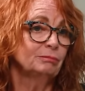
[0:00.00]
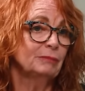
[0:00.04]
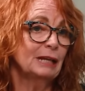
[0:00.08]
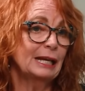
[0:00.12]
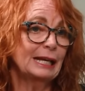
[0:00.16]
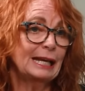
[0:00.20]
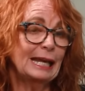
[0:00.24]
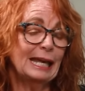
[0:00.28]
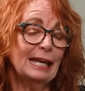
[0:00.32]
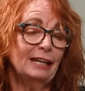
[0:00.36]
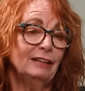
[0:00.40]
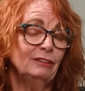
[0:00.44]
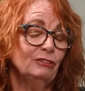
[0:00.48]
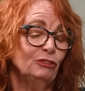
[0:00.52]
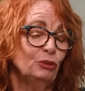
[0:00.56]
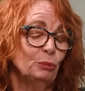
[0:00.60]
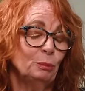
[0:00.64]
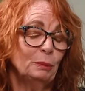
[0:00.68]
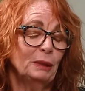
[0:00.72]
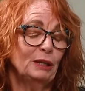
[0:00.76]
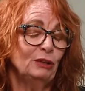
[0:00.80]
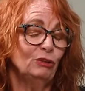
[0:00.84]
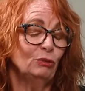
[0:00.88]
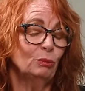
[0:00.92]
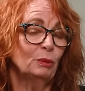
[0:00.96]
Again,
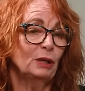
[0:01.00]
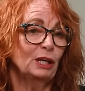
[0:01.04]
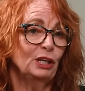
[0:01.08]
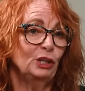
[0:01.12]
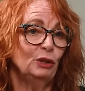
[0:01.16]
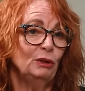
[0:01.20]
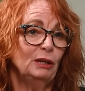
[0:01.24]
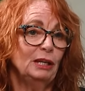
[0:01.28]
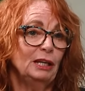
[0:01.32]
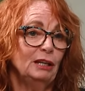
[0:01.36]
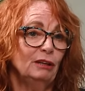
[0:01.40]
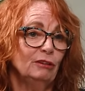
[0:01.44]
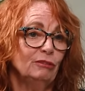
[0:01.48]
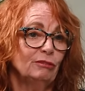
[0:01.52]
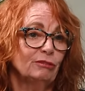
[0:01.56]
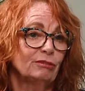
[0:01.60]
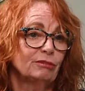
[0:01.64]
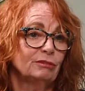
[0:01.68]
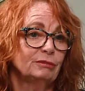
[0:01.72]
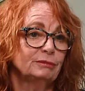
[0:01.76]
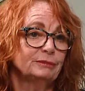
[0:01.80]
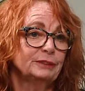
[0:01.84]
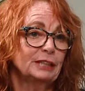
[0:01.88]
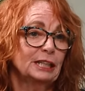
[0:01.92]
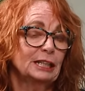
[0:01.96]
depends where you live.
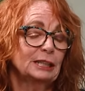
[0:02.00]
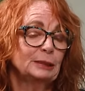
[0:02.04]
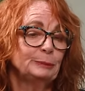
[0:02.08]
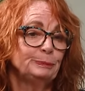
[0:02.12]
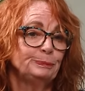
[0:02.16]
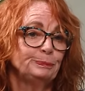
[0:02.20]
Yeah.